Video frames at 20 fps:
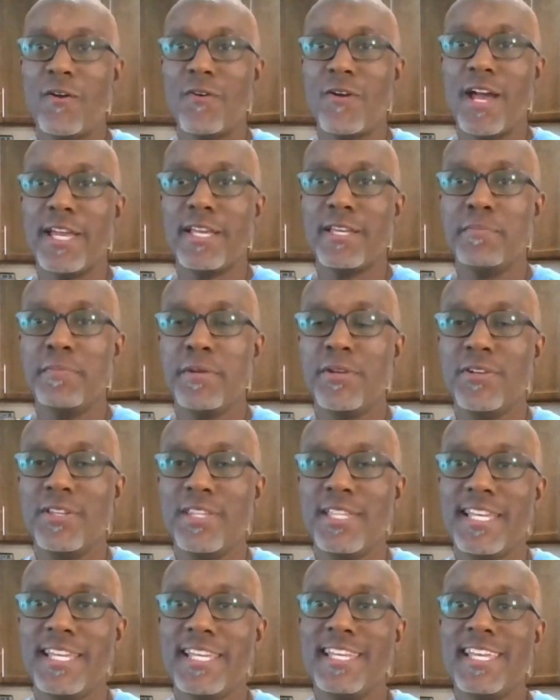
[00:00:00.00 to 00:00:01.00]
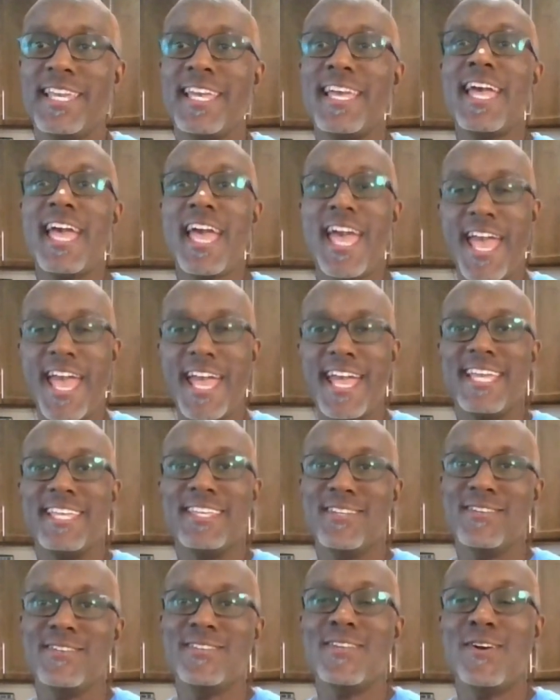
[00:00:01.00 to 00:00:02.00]
Right community.
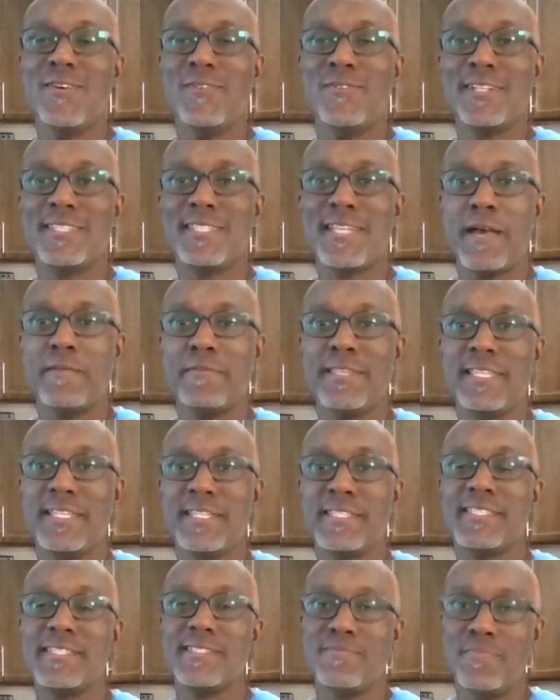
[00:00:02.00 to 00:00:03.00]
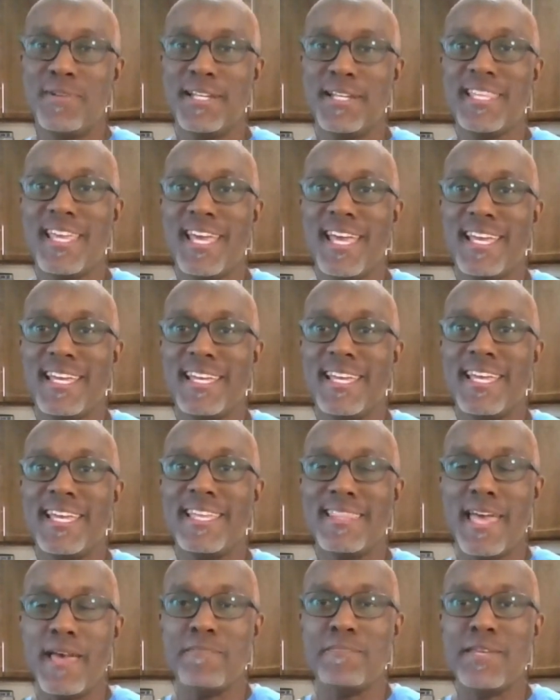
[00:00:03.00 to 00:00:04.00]
Hey, you know what time it is? It's Monday,
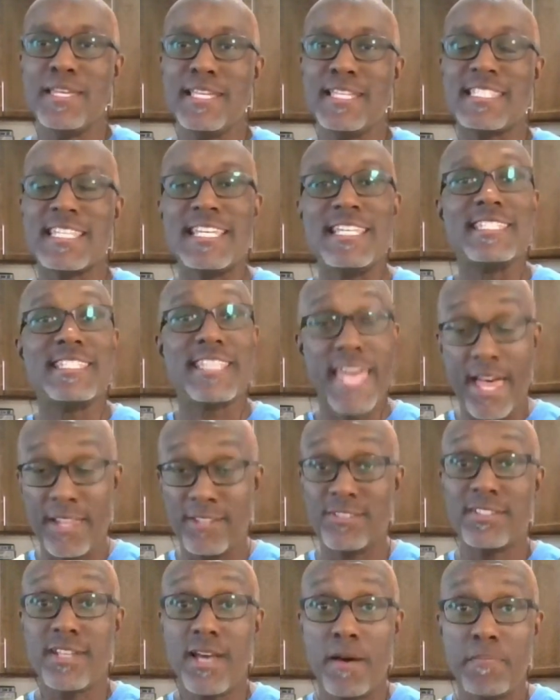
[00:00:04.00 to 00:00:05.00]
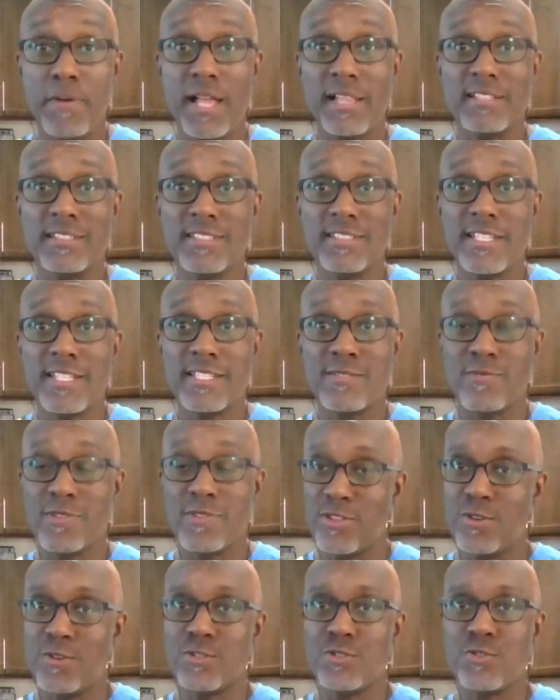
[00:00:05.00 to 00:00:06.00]
and that means it's Countertop Politics
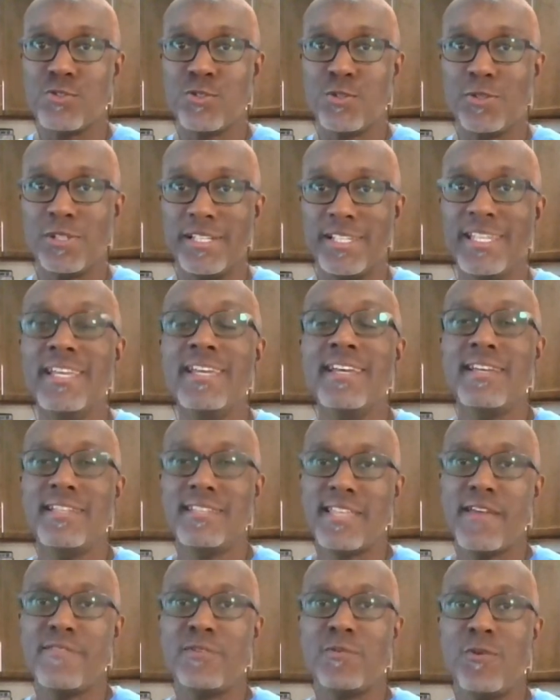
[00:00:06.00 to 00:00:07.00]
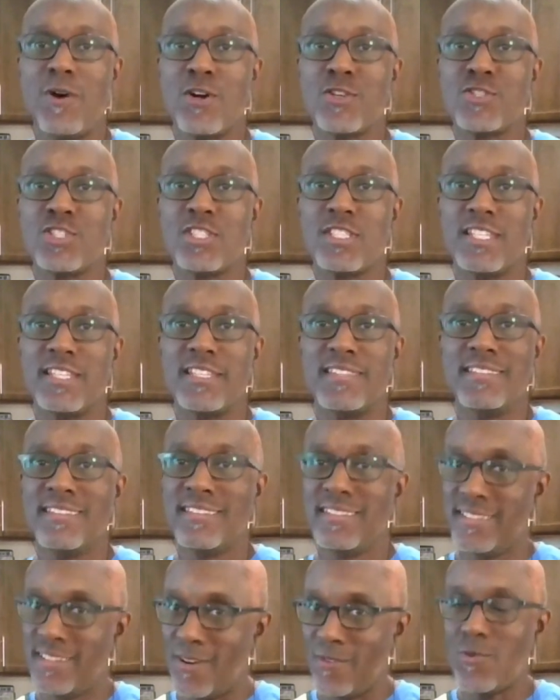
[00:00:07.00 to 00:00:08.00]
with yours truly, David Washington.
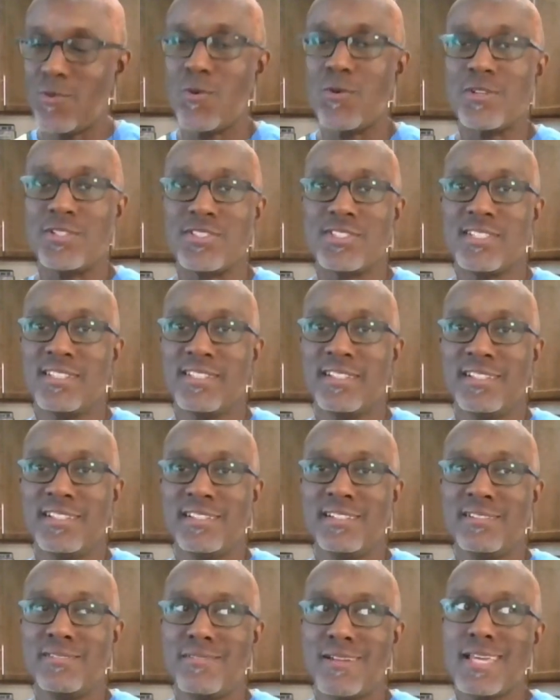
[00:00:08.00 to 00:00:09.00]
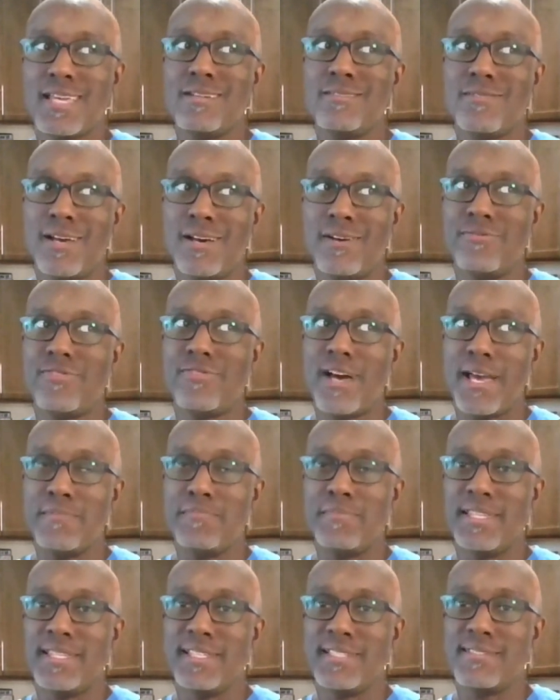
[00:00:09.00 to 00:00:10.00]
Of course, right around
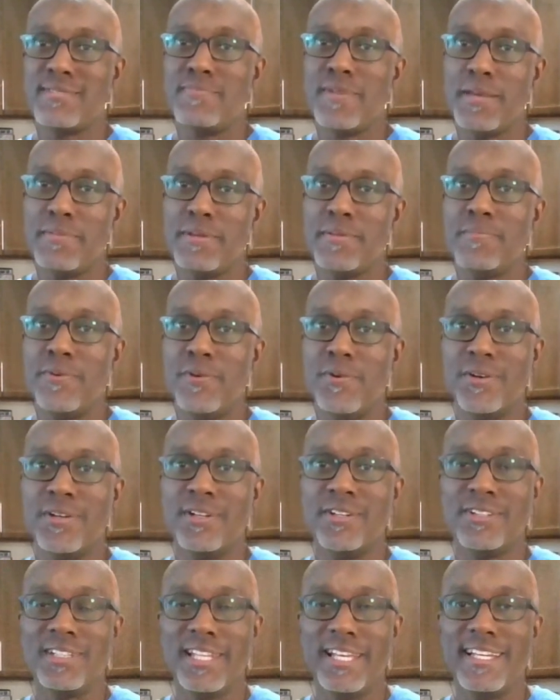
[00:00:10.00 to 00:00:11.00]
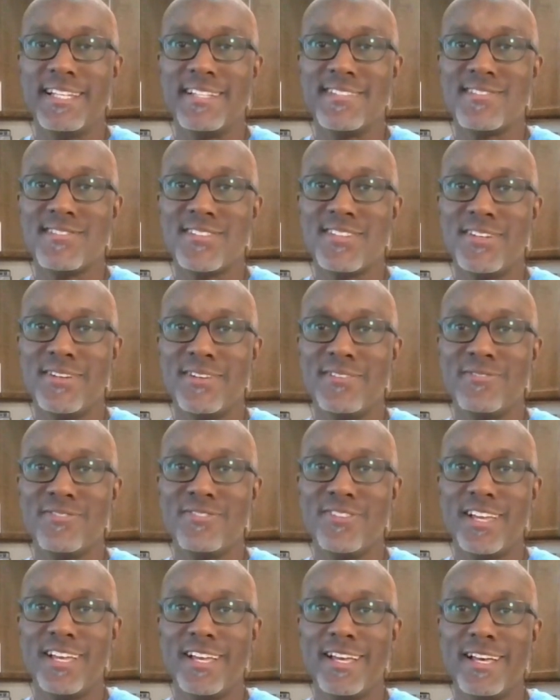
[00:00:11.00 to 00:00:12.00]
five minutes, maybe more or less, of
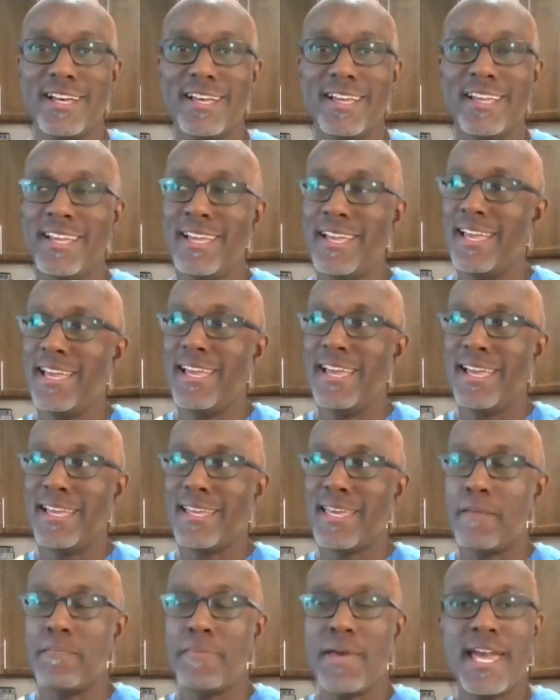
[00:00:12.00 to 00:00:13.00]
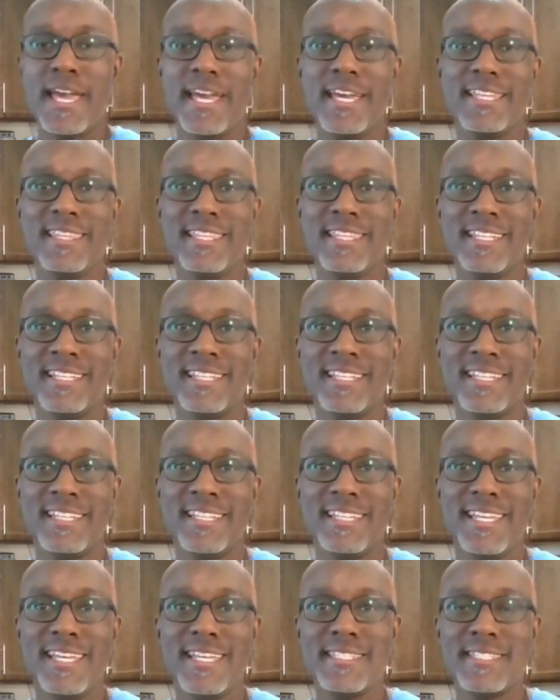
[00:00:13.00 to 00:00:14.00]
uh, campaign
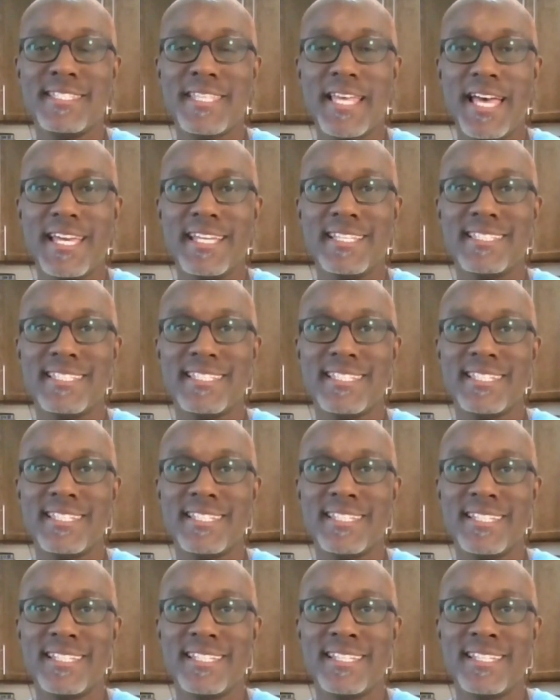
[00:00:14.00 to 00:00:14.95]
insight,